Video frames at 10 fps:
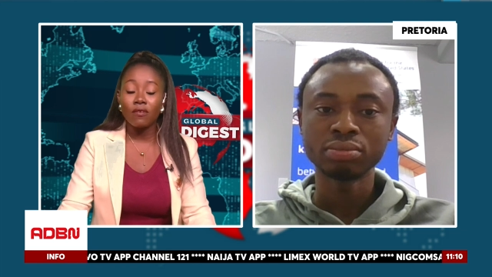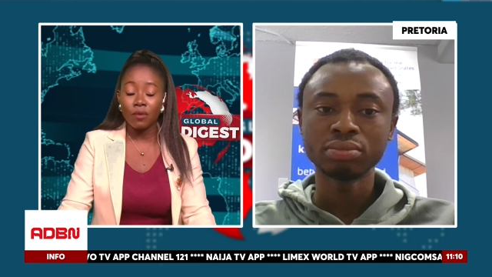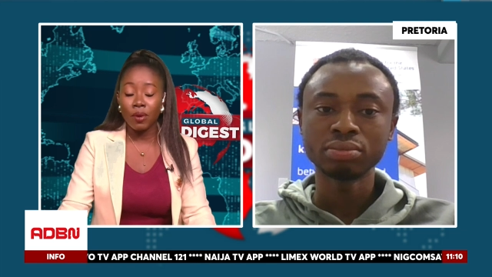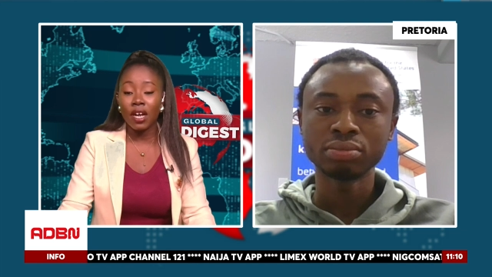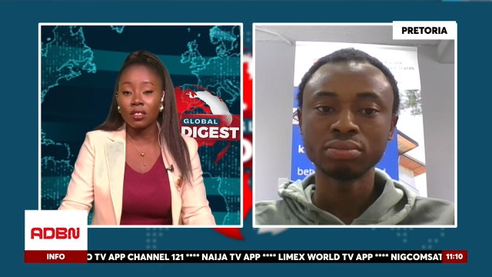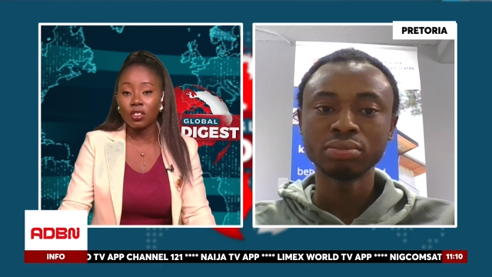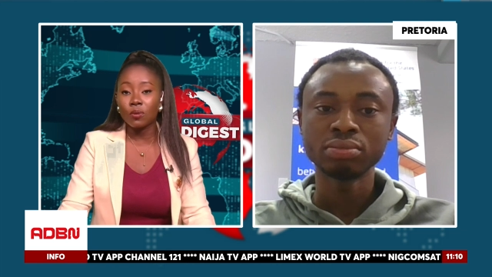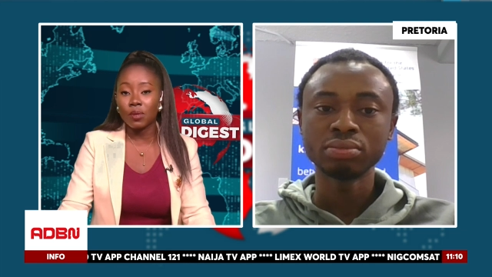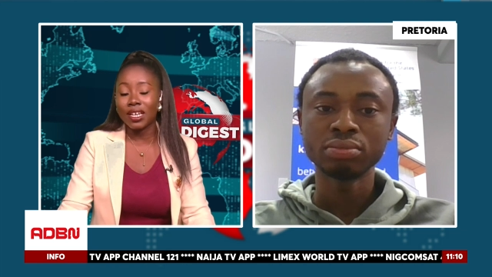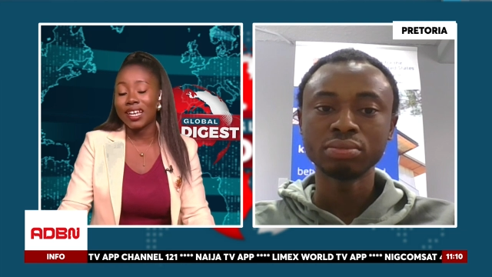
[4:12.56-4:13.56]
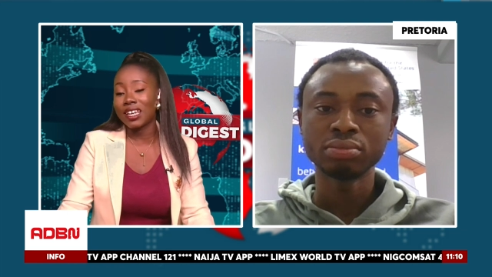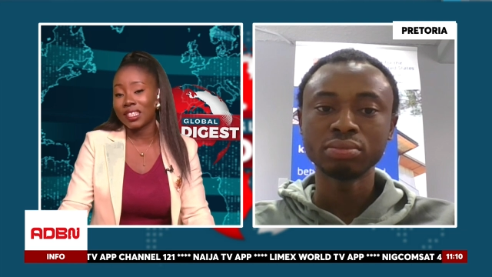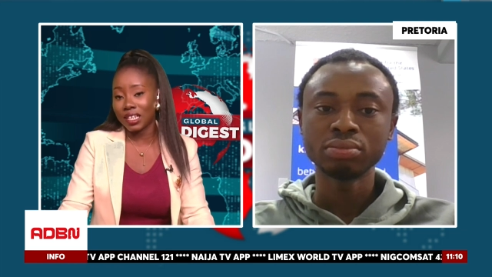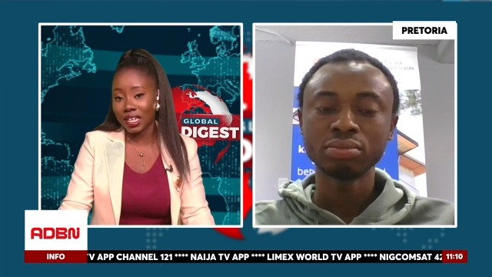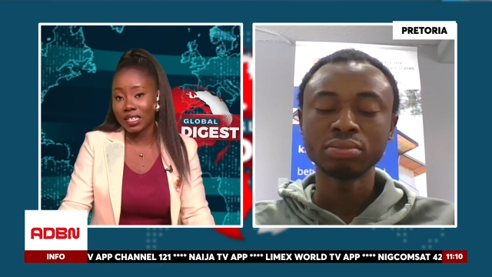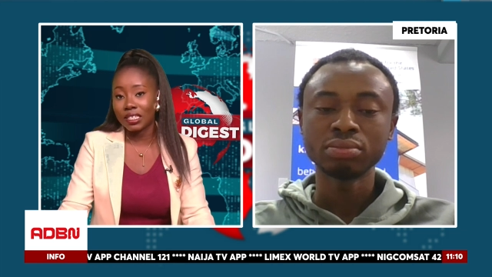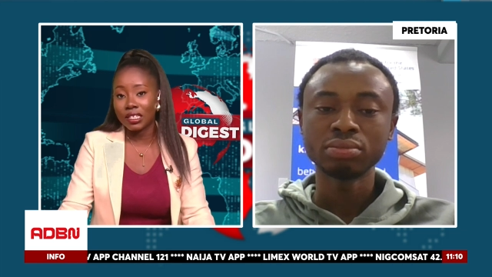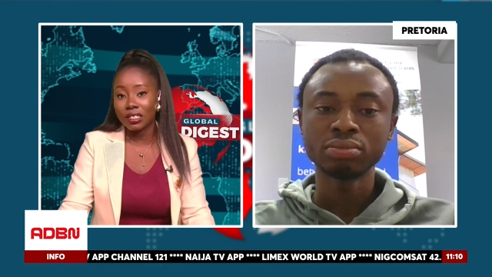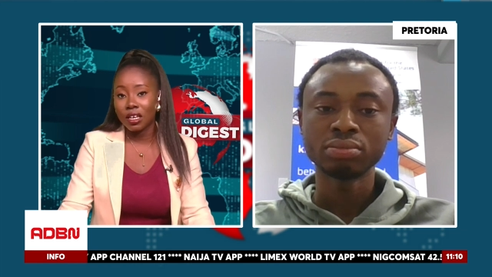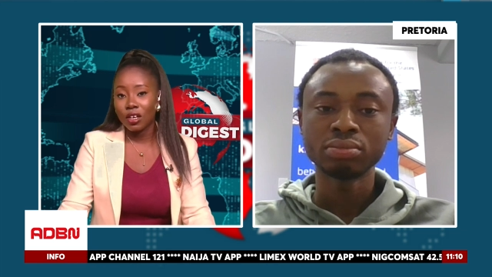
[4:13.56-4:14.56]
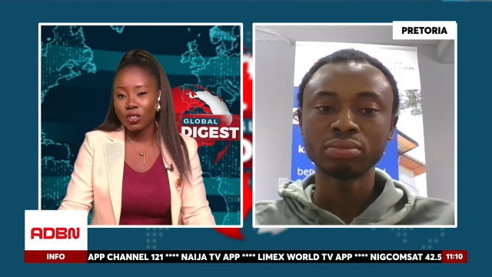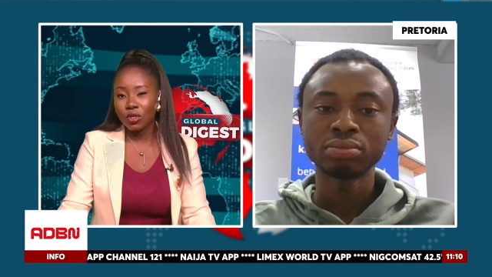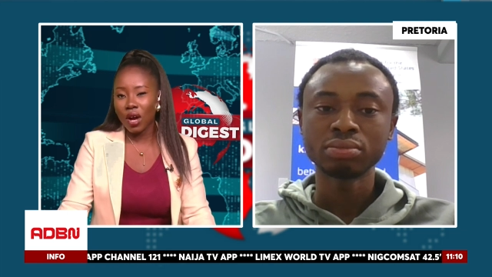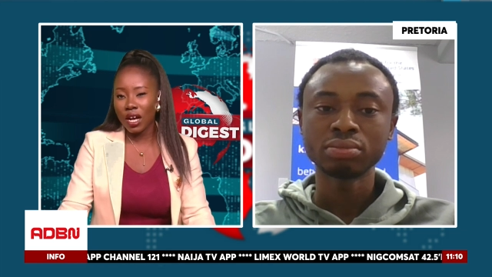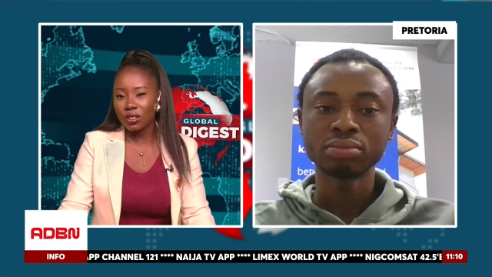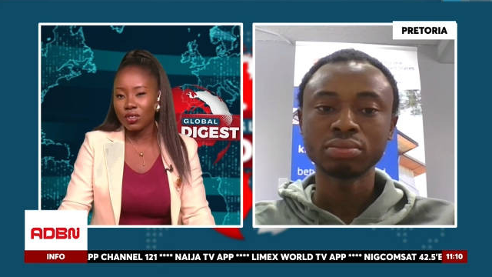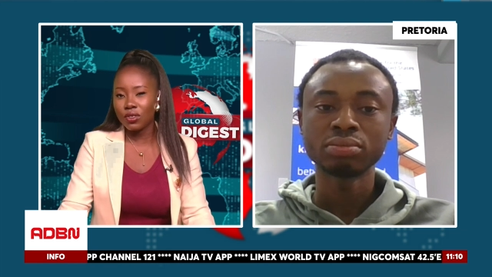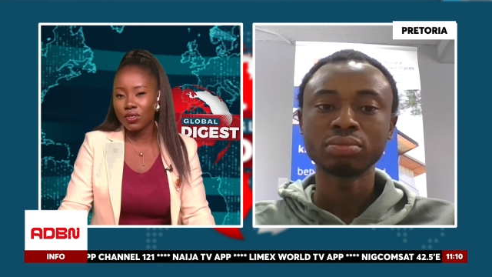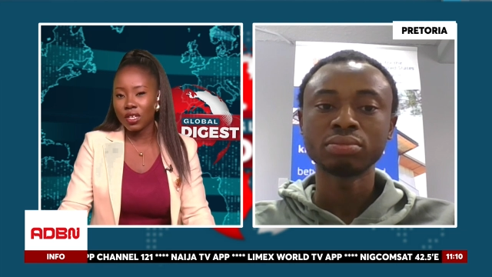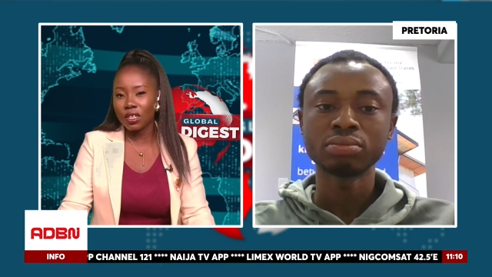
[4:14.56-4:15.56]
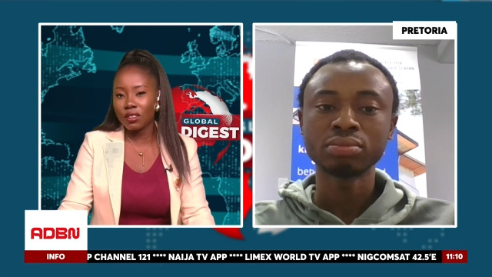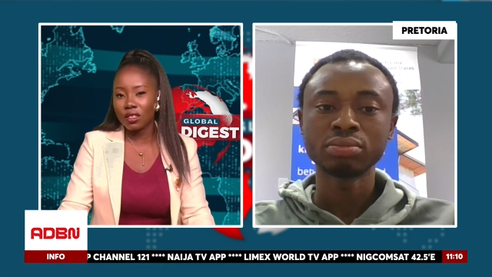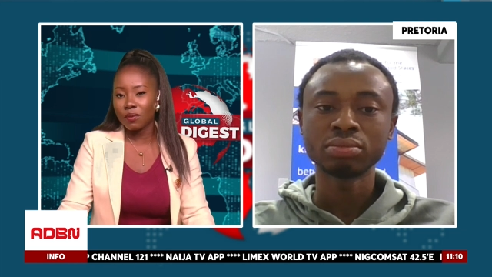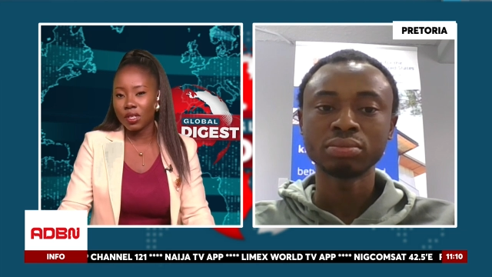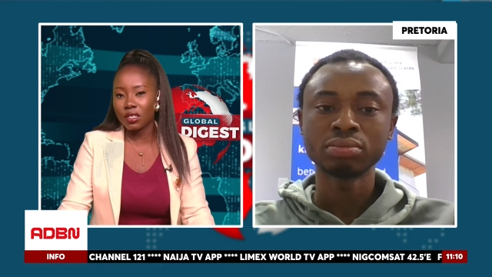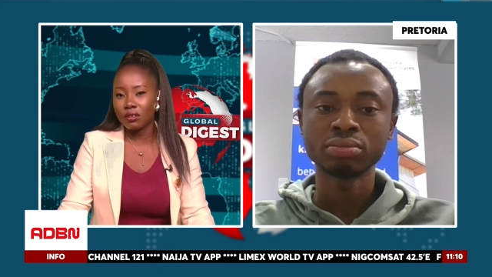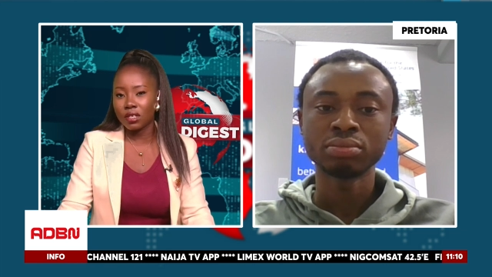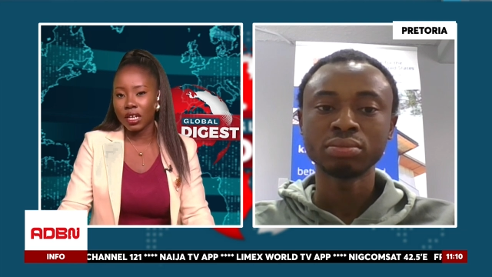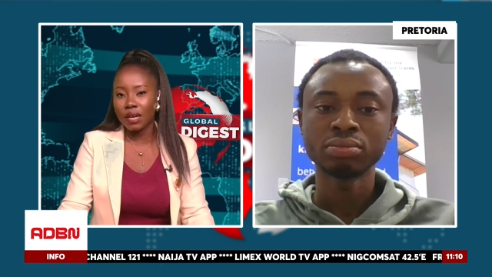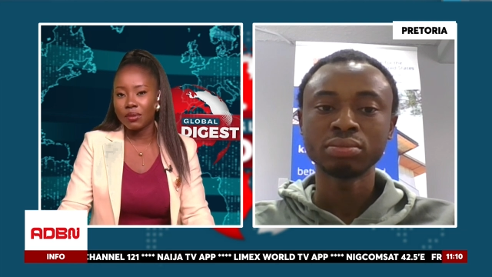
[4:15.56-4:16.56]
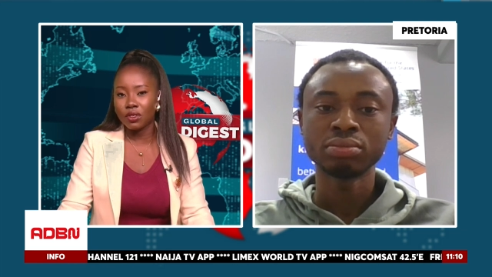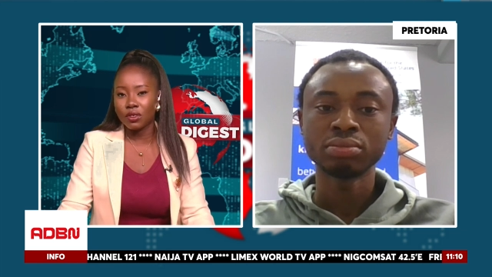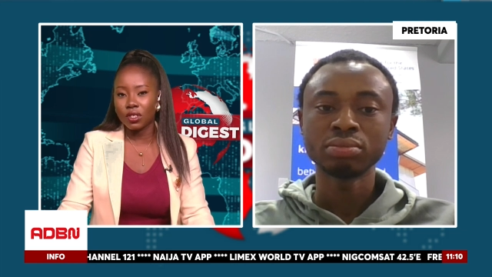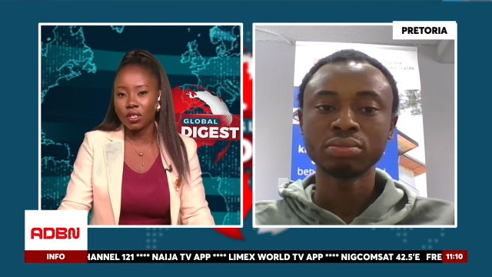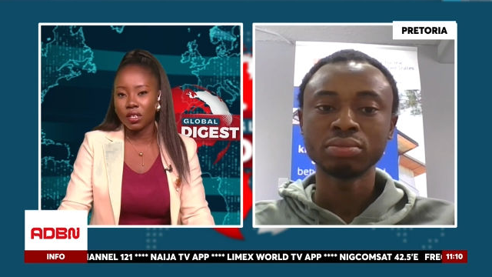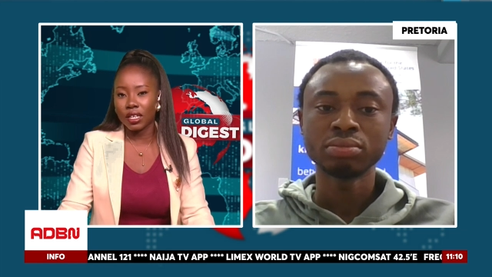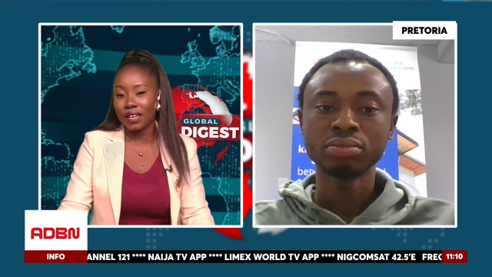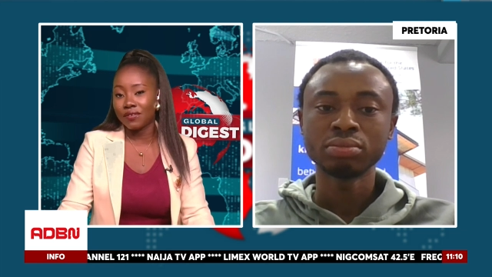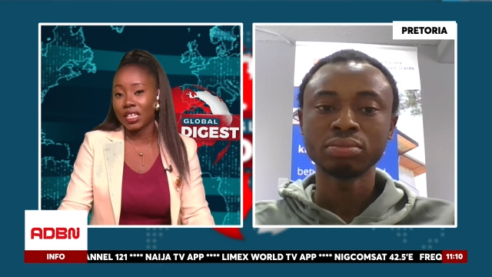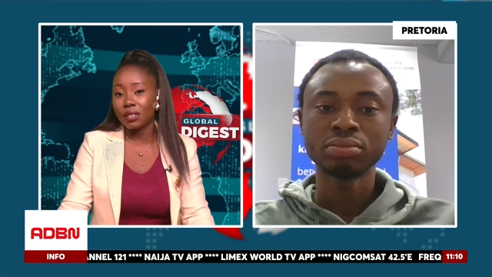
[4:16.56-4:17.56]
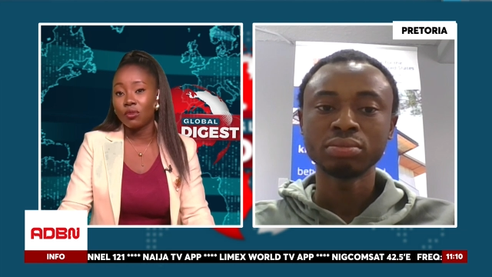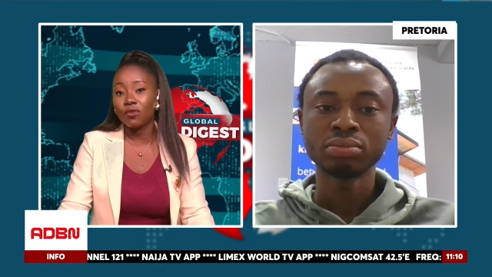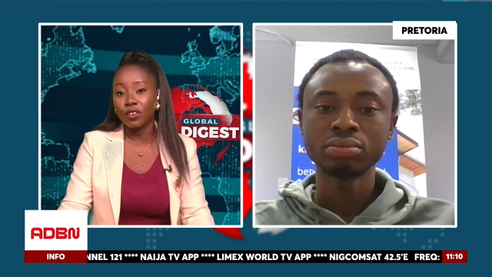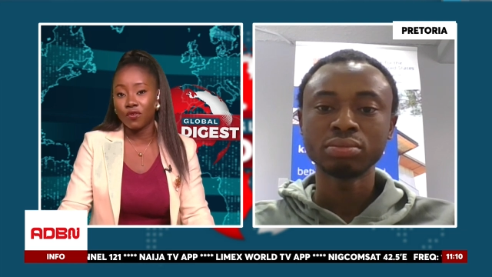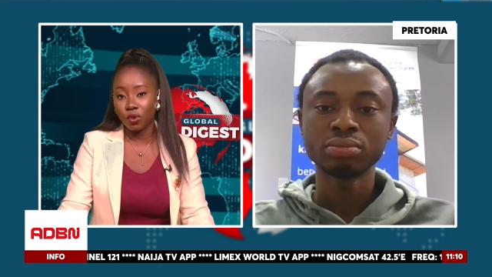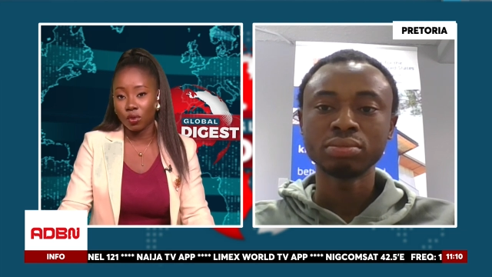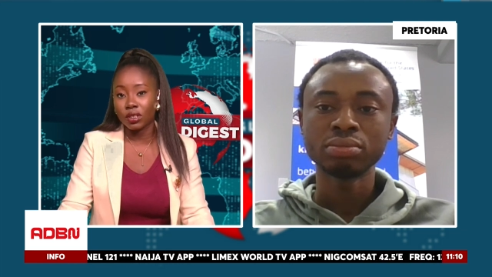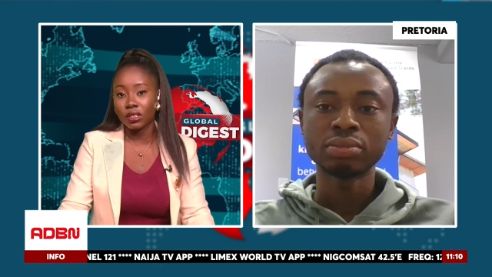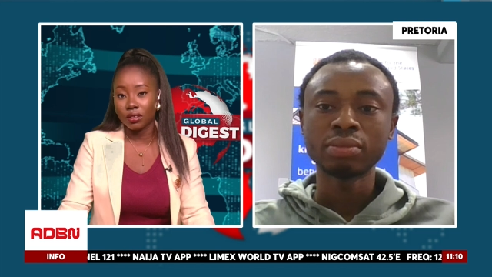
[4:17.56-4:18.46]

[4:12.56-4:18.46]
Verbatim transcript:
Speaker 1: the party to pick another candidate. So, how do you think the political climate is going to look like for him moving forward?